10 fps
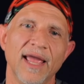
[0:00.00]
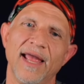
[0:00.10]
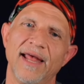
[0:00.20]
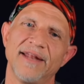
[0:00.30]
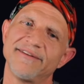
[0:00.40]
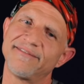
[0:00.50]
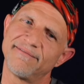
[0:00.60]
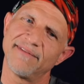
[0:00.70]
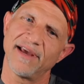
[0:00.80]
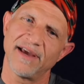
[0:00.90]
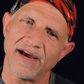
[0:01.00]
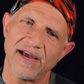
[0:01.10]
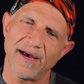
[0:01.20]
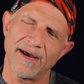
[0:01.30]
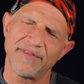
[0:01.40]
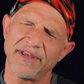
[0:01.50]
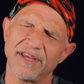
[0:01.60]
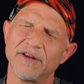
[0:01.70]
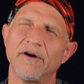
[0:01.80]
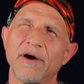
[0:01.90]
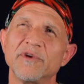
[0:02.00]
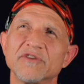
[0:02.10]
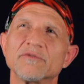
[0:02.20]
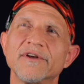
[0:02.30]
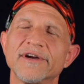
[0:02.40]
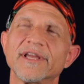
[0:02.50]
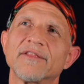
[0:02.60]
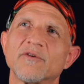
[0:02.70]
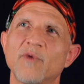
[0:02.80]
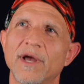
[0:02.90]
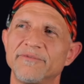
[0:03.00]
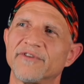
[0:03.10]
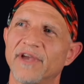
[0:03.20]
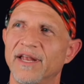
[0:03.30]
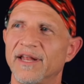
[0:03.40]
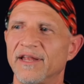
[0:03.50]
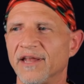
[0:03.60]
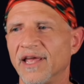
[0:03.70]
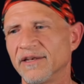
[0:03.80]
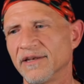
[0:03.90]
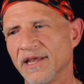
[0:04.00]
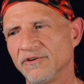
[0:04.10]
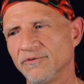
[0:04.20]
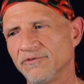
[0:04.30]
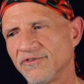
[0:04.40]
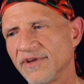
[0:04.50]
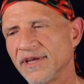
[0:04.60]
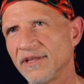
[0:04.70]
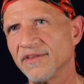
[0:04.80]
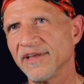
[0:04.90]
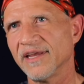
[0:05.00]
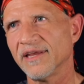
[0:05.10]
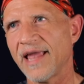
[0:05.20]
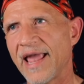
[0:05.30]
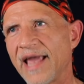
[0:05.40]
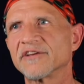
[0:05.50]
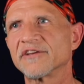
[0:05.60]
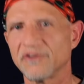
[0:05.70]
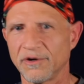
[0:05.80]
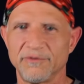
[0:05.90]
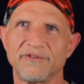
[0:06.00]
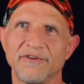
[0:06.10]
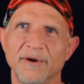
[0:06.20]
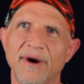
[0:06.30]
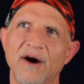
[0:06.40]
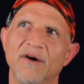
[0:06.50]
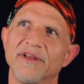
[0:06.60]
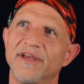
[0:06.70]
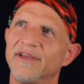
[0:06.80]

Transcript: And, when you look at the website and you see the anecdotes about,